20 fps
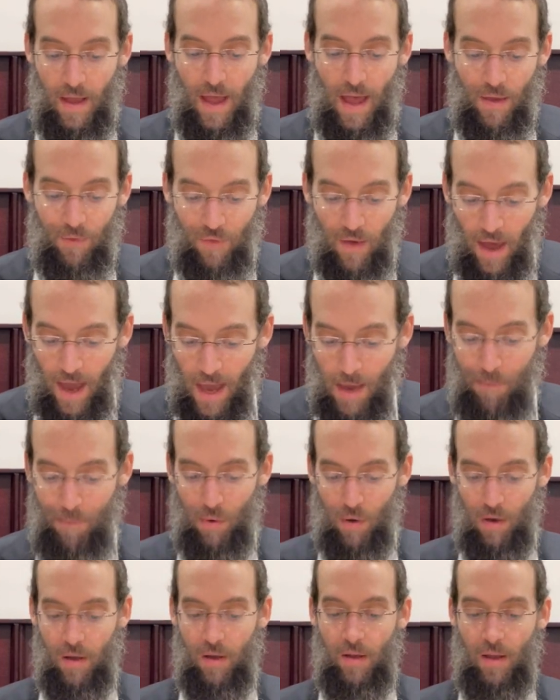And the
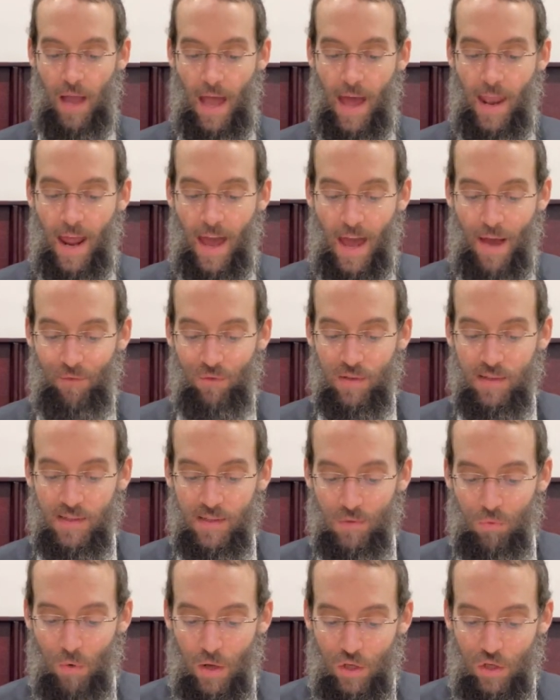epoch, and I have to
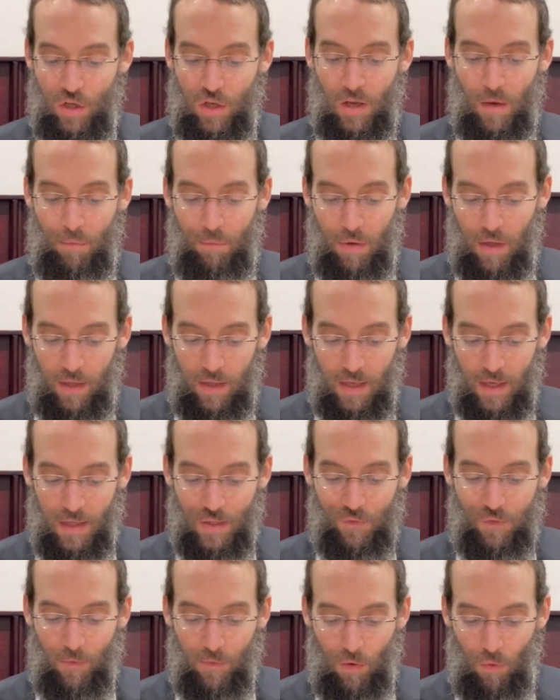switch the
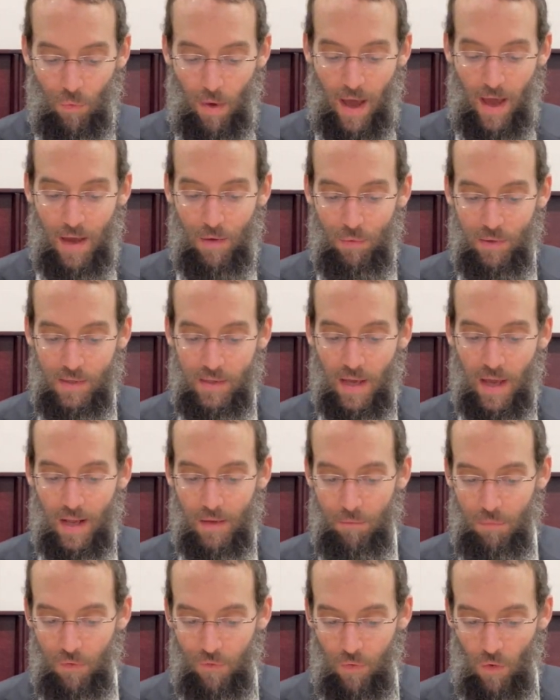opinions from the way we said
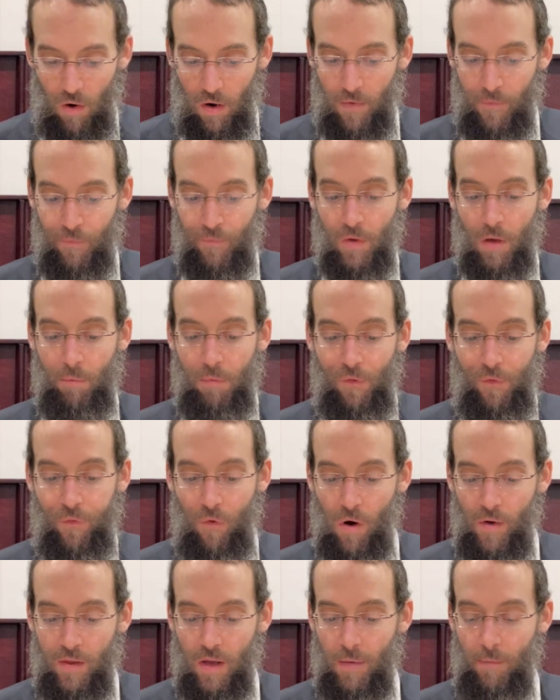it before.
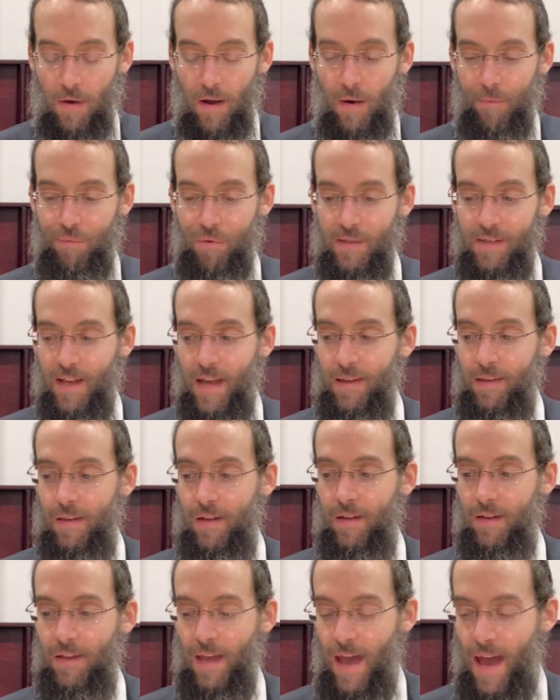Before the Gemara
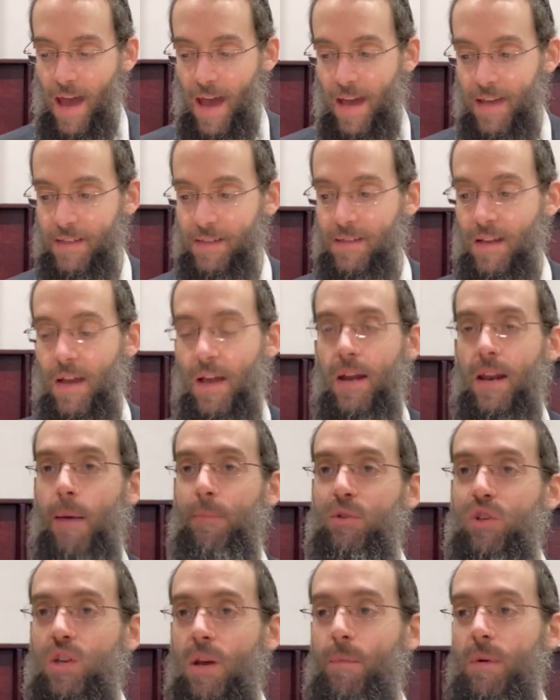presented it as
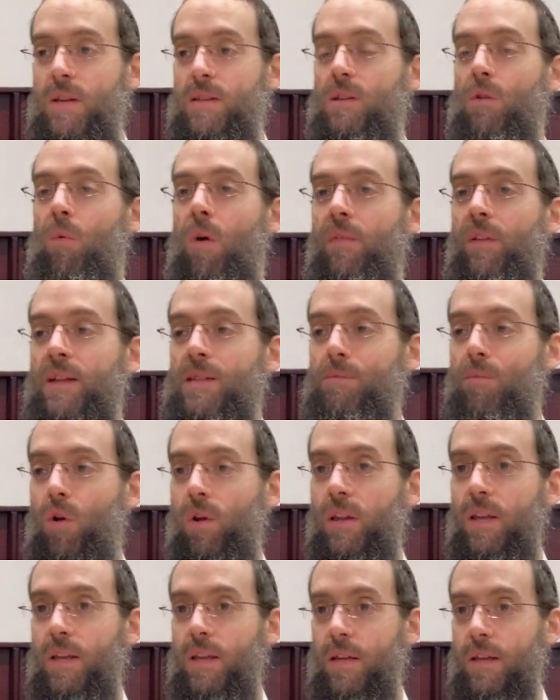Rab Shimon is the one that's
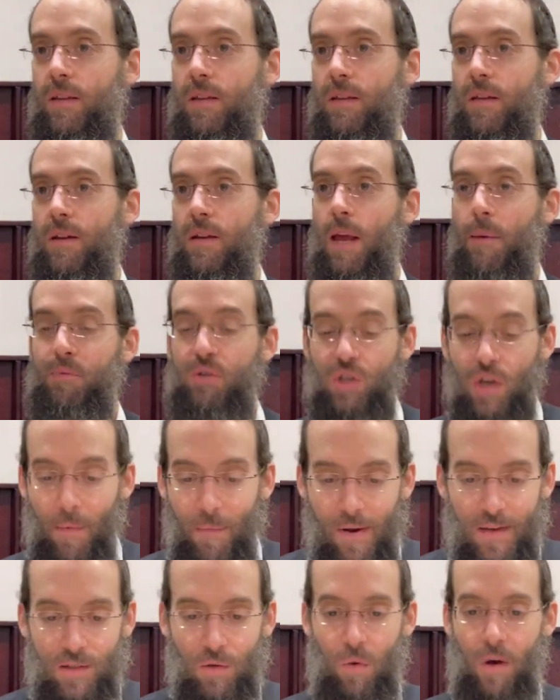more lenient. Rab
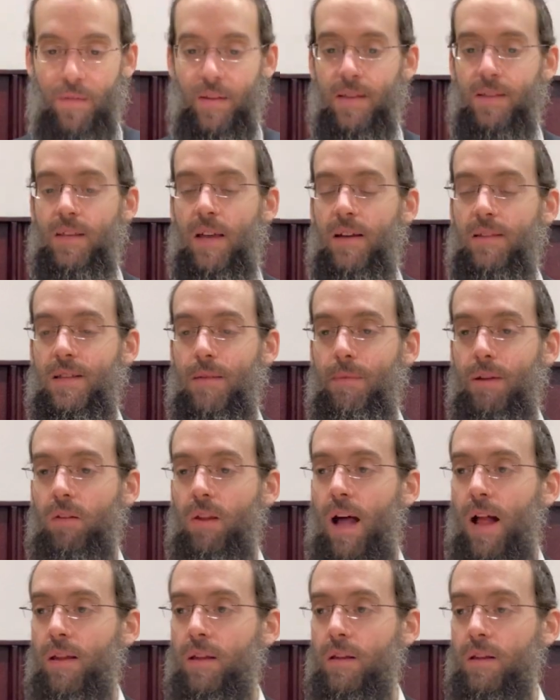Shimon is the one that says that
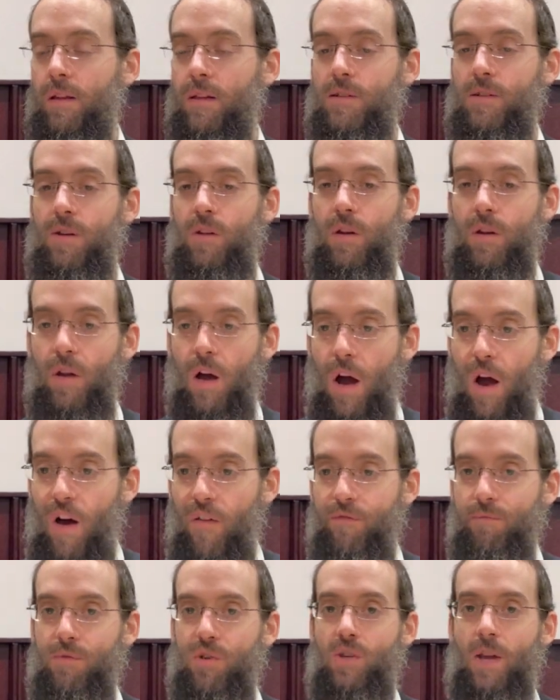Mataltlin is good
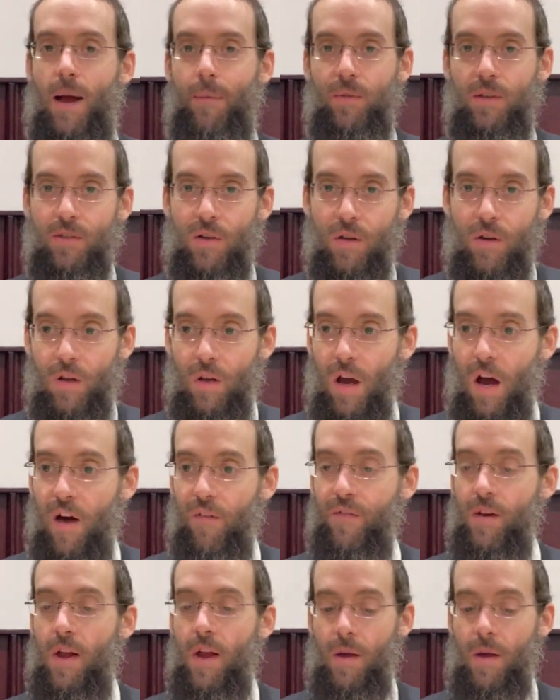enough, meshavdi is good enough.